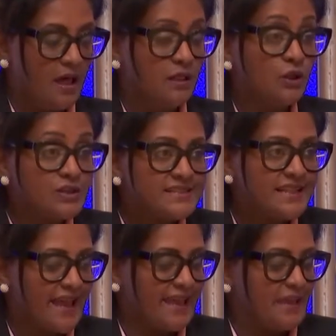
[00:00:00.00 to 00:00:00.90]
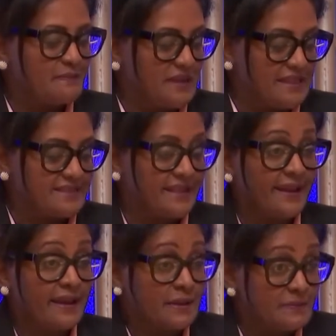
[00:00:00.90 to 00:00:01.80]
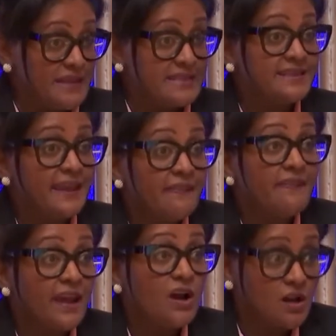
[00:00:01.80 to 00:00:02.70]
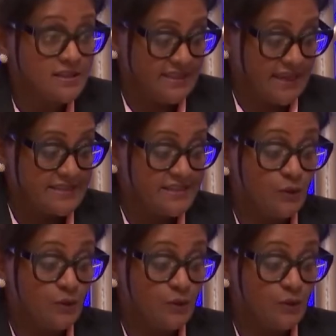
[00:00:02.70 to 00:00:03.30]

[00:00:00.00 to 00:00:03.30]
looks like and means in their context.